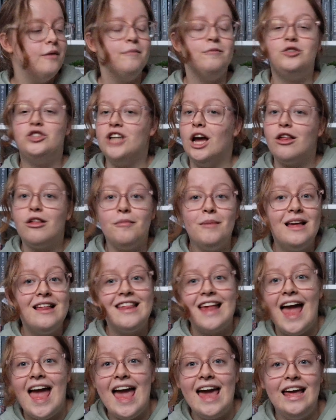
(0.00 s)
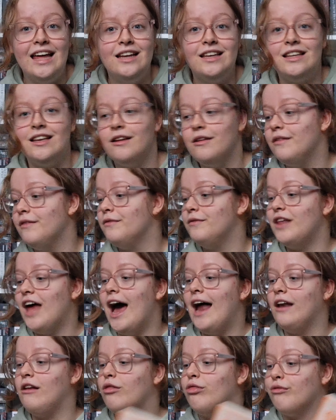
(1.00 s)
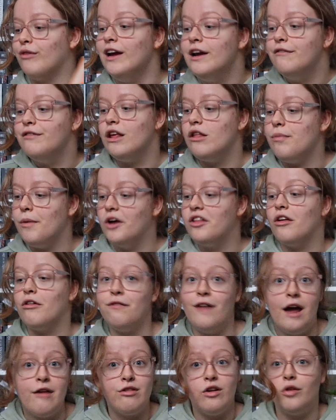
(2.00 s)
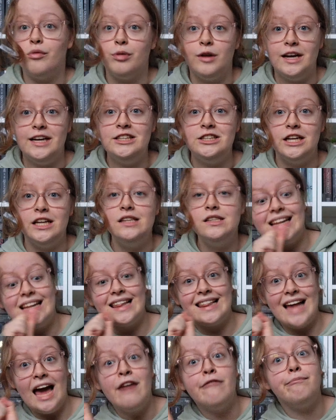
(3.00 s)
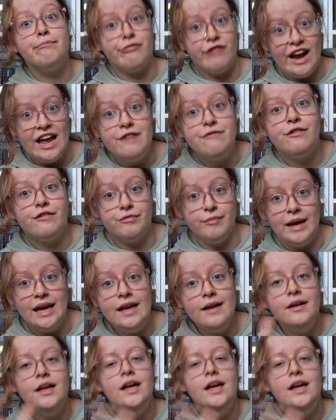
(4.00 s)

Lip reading: just me saying that 3 of these books are 5-star predictions, it's kind of brave of me.